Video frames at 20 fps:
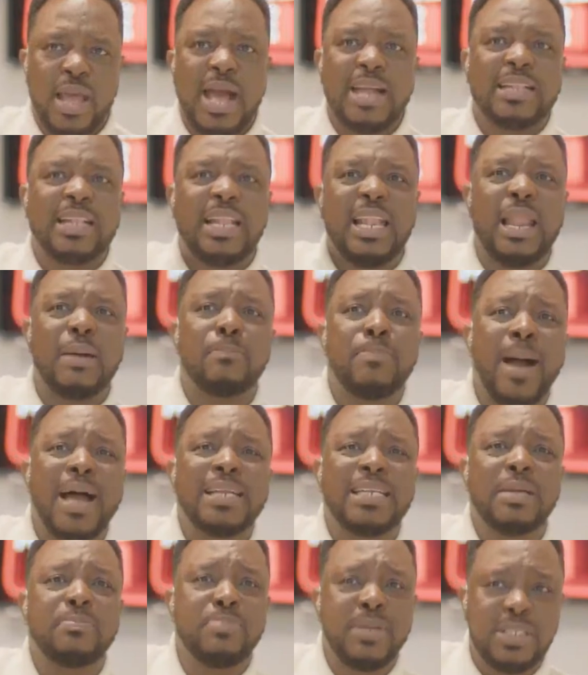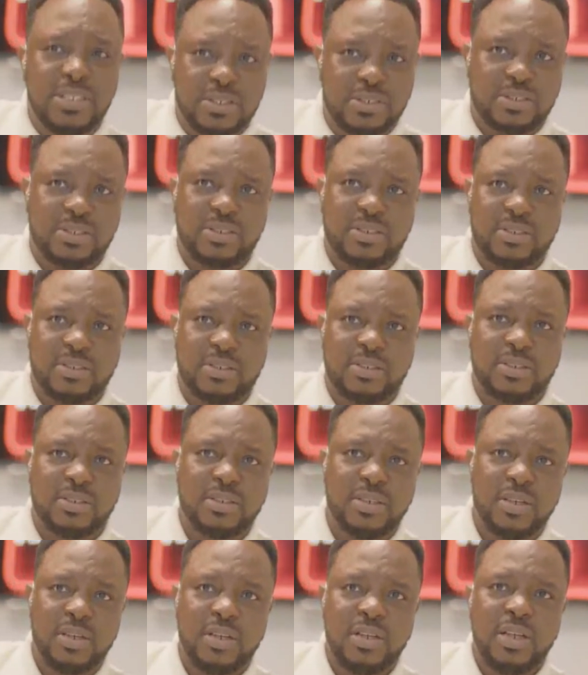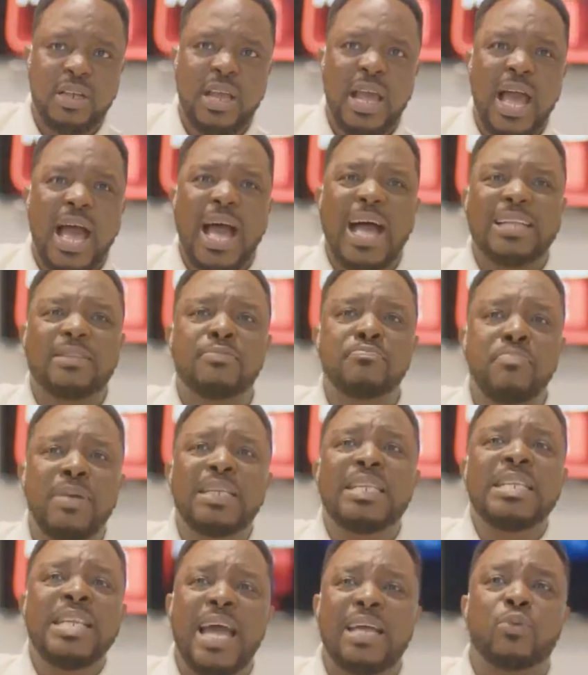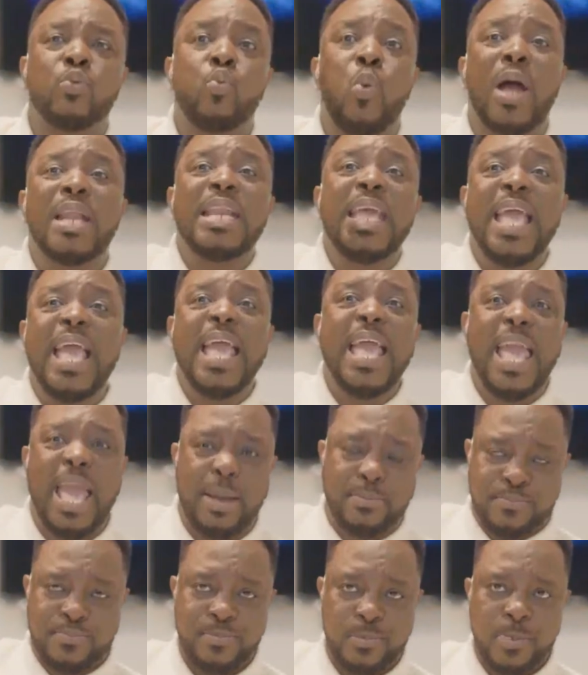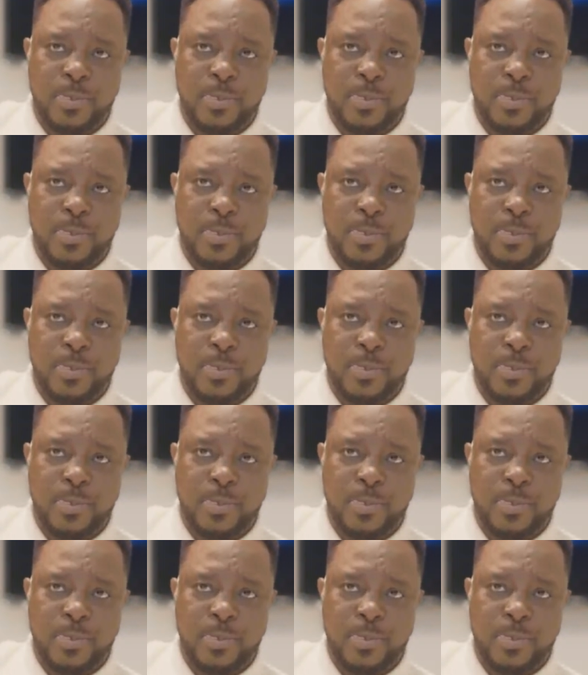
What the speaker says: at Labadi Beach at midnight, 1 a.m.